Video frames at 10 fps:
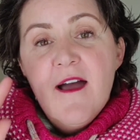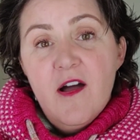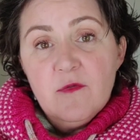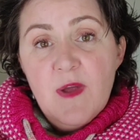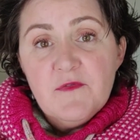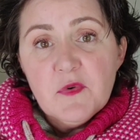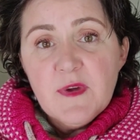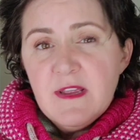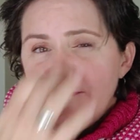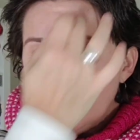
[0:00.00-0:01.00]
on
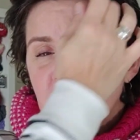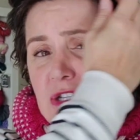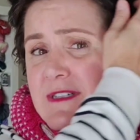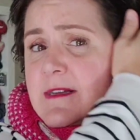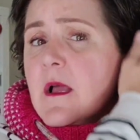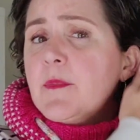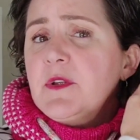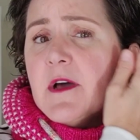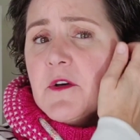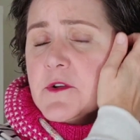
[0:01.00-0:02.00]
Ravelry for just a couple
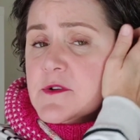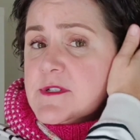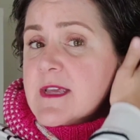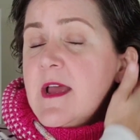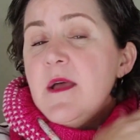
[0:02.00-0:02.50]
of dollars,